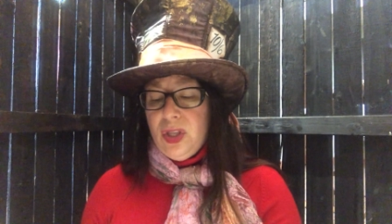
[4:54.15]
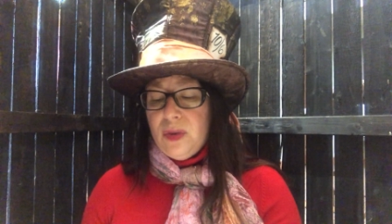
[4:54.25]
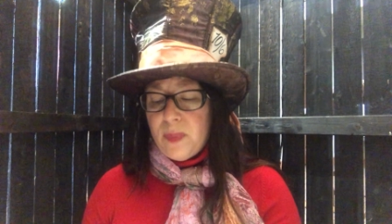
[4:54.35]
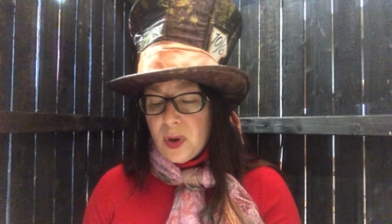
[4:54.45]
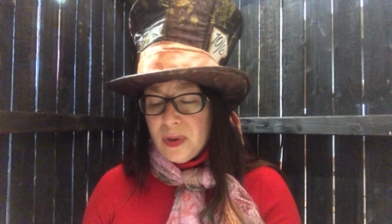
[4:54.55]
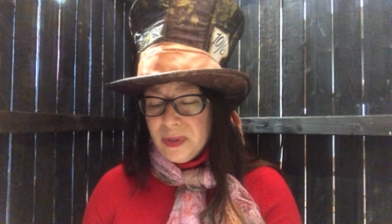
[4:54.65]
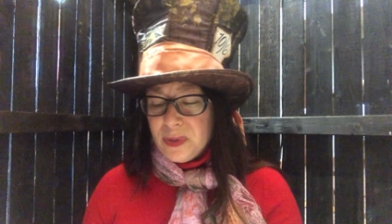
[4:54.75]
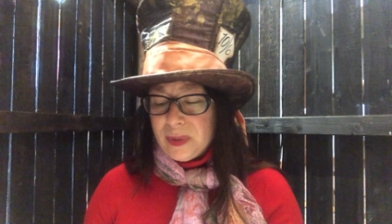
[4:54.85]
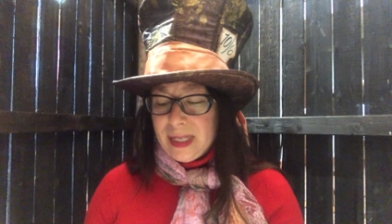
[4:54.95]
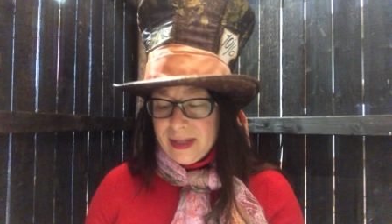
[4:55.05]
The
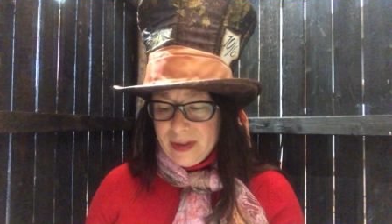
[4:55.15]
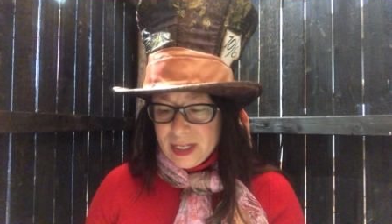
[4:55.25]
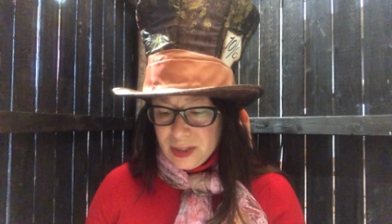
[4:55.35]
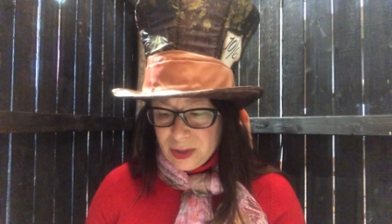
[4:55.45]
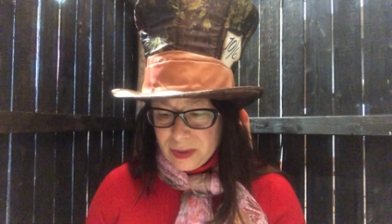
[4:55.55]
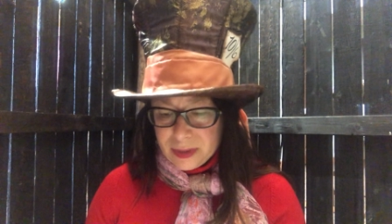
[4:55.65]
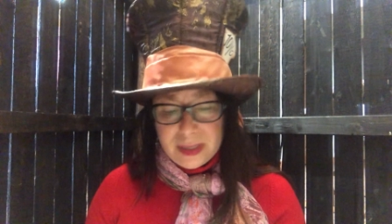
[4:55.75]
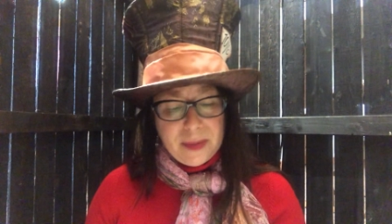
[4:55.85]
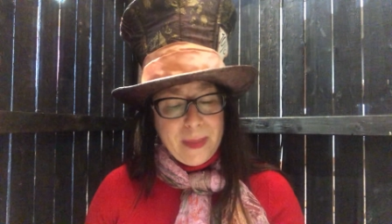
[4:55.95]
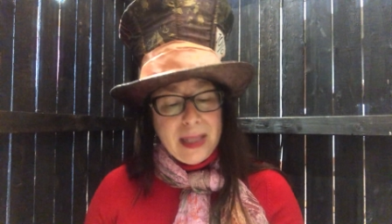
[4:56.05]
balls were live hedgehogs,
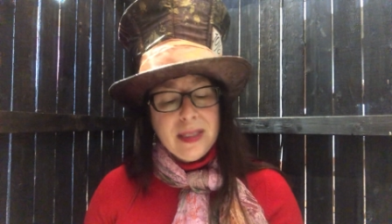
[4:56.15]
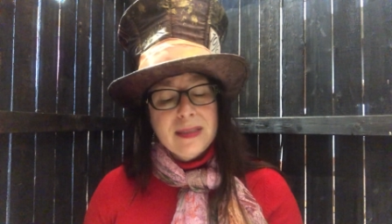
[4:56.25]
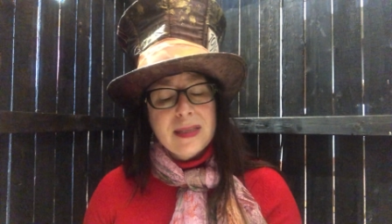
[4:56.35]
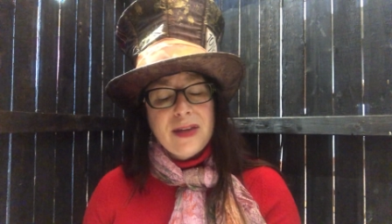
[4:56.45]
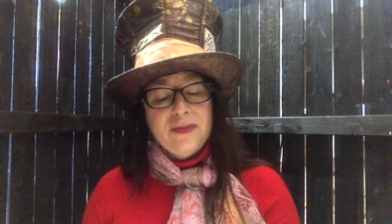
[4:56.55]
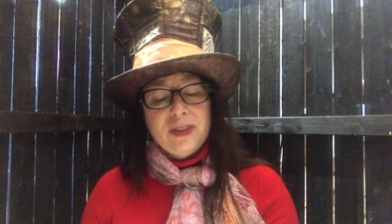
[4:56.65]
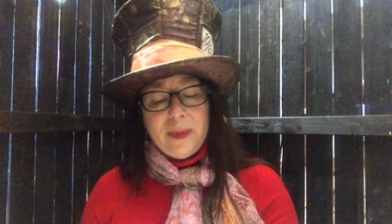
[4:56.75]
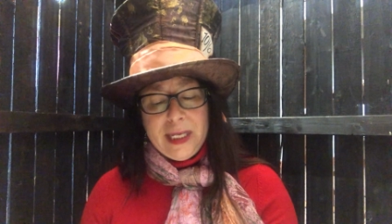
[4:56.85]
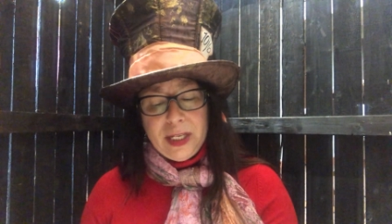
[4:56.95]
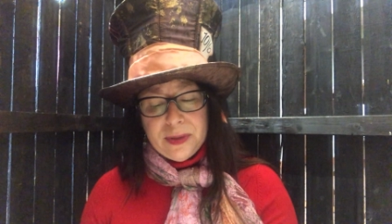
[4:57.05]
the mallets live
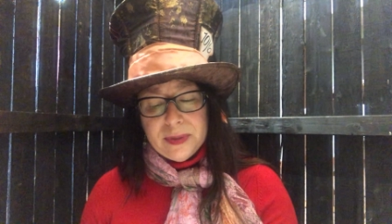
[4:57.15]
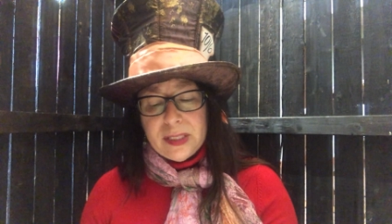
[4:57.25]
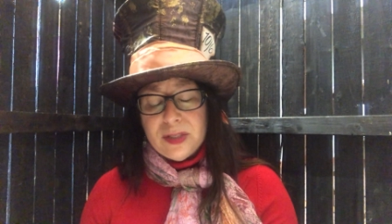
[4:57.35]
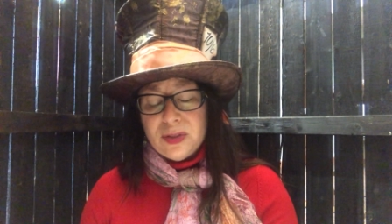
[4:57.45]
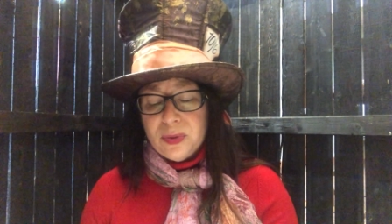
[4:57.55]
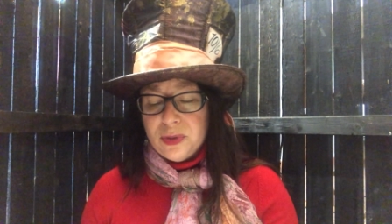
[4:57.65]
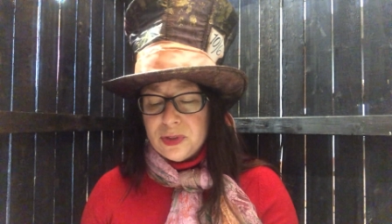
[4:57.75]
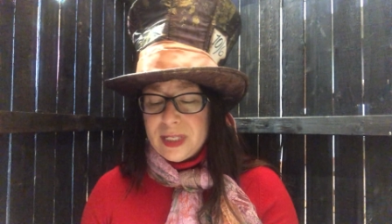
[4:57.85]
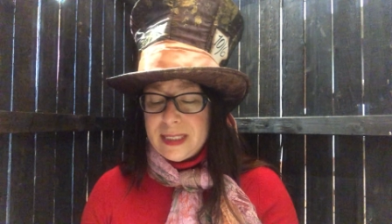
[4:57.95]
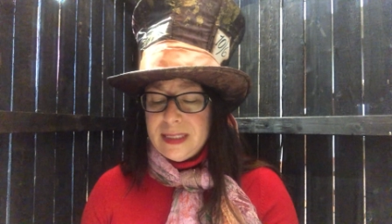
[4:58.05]
flamingos, and the
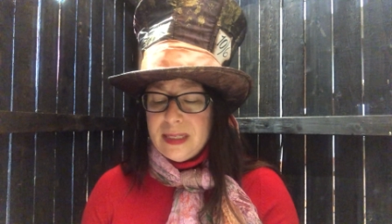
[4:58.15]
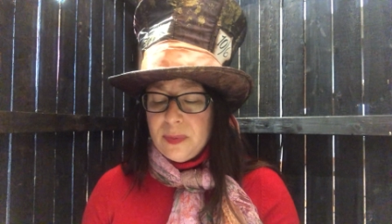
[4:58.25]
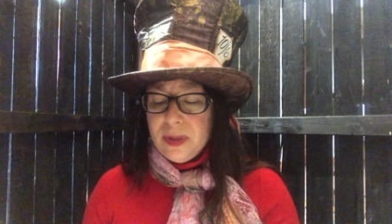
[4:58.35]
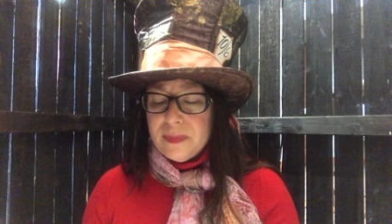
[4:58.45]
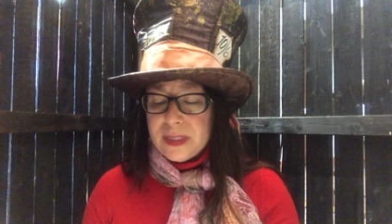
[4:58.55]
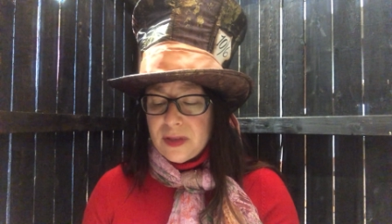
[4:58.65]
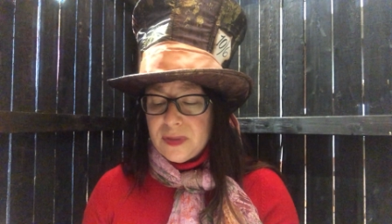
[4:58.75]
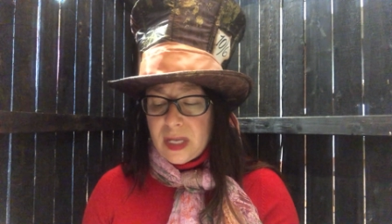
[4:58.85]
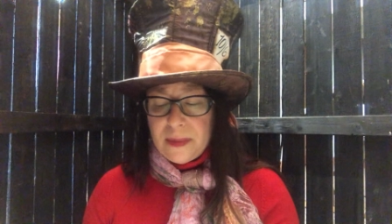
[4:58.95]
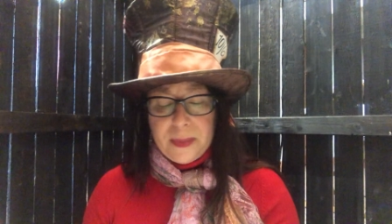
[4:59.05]
soldiers had to double themselves
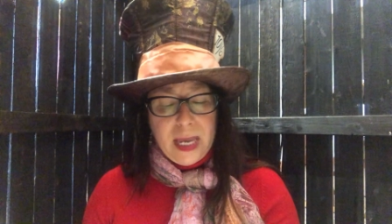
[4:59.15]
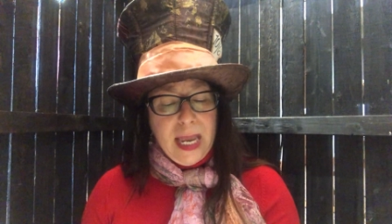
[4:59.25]
up